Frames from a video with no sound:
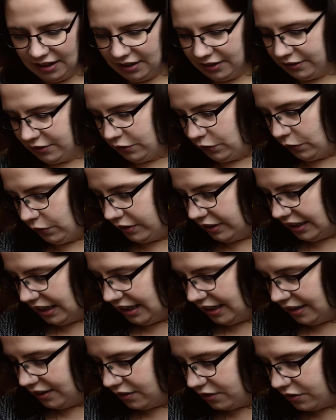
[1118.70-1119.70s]
So
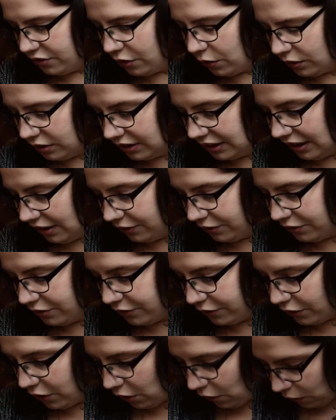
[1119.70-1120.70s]
the total cost
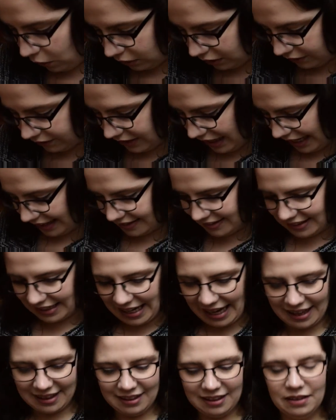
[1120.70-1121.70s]
for all of that
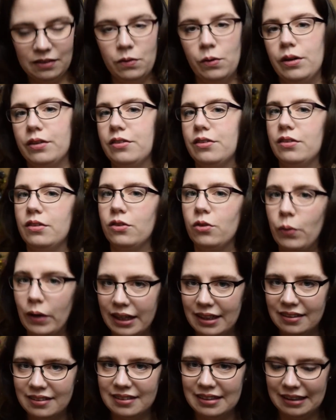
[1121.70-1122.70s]
together was
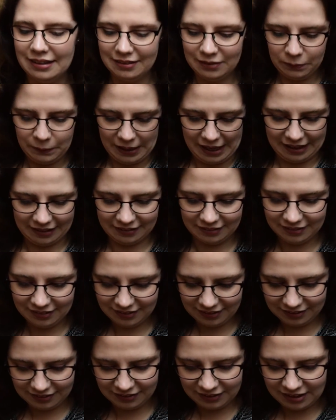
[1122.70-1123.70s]

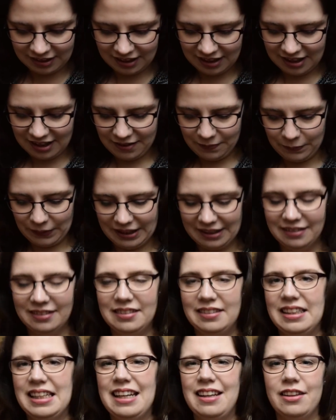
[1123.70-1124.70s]
£26,
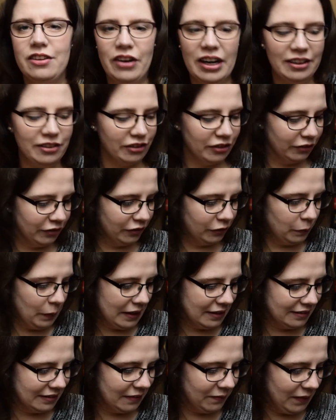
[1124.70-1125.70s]
because the threshold
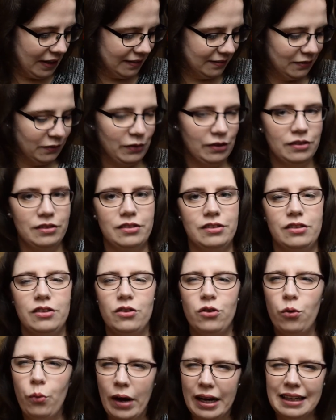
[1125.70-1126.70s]
spend amount was
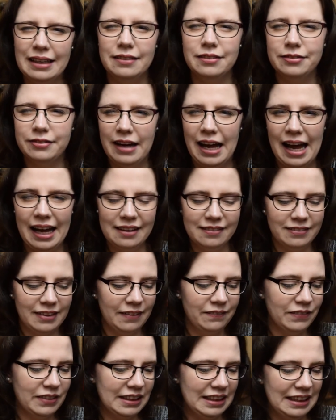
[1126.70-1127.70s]
£25, I
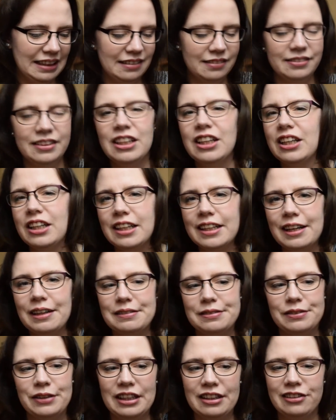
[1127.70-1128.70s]
believe. You
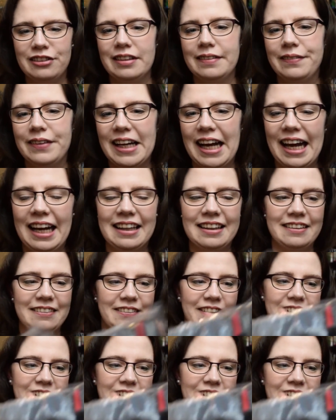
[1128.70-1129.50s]
got free shipping either